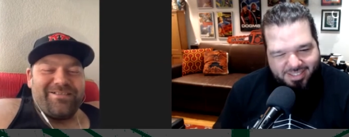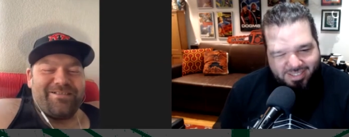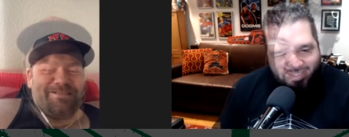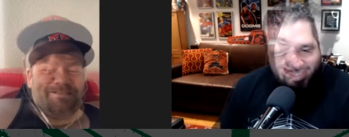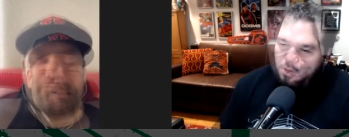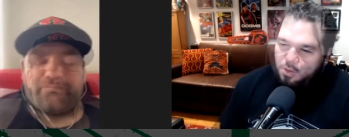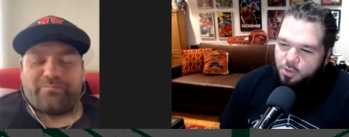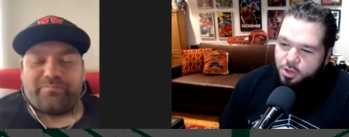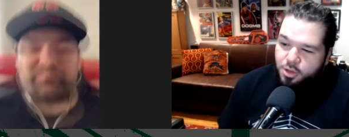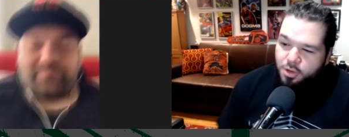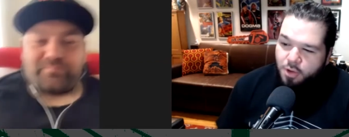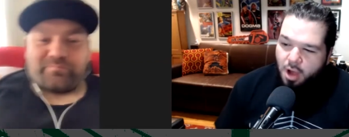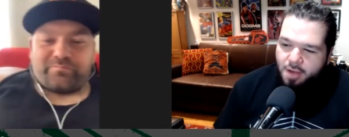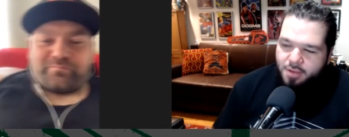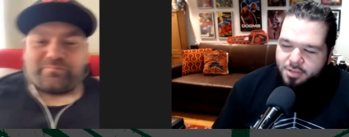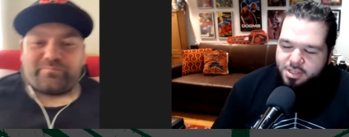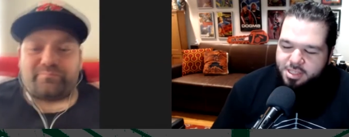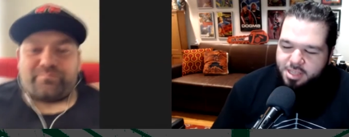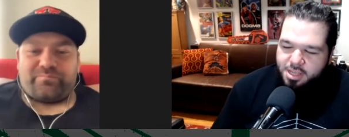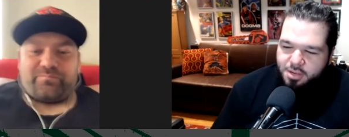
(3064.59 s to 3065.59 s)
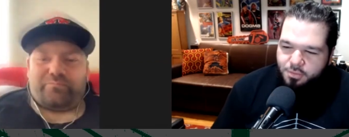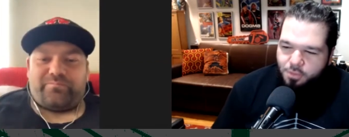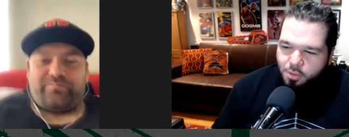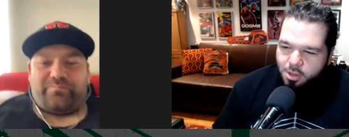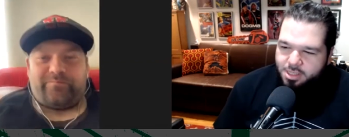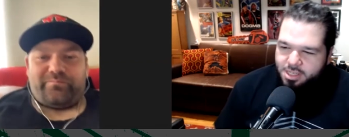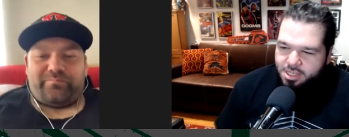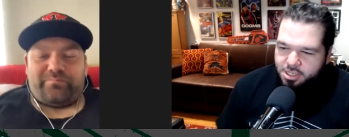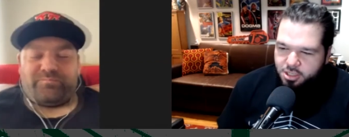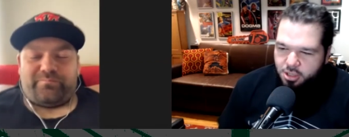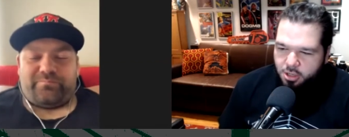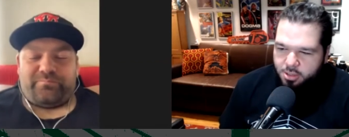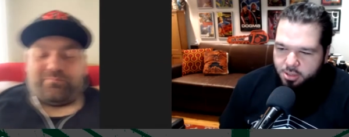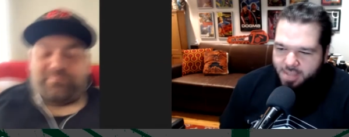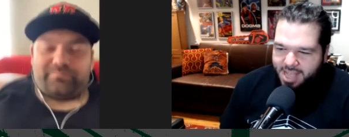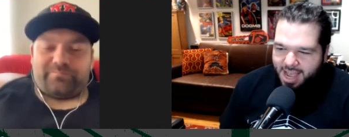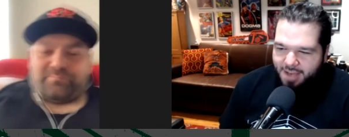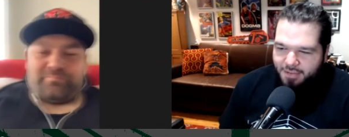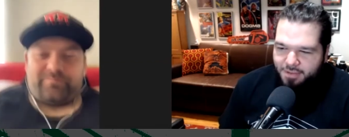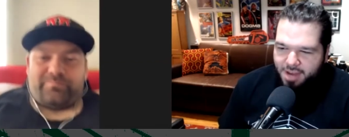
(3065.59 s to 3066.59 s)
Speaker 1: Well, you obviously have worked at shows
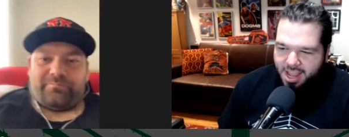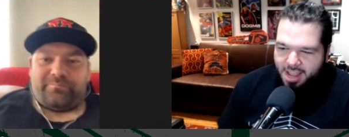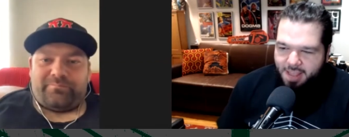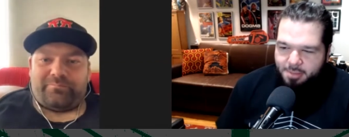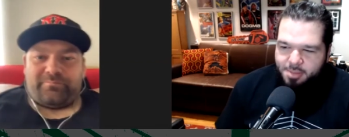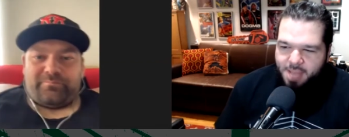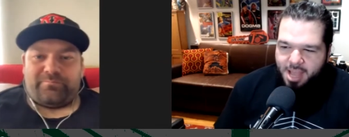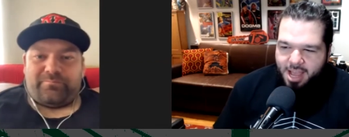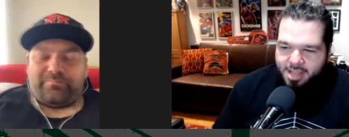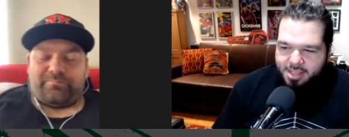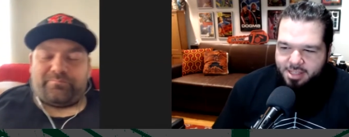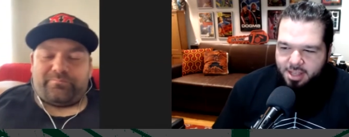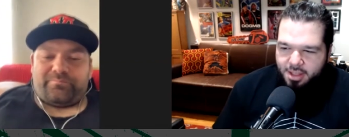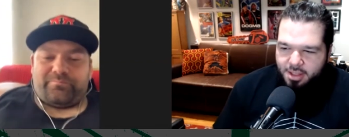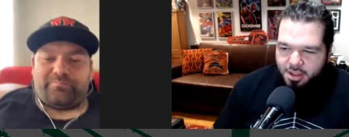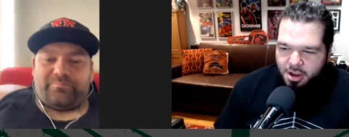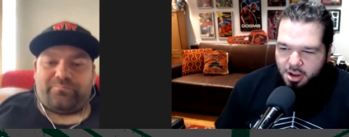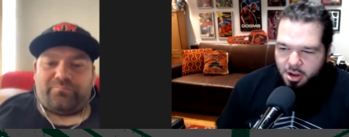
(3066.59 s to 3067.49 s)
that have name guys on there.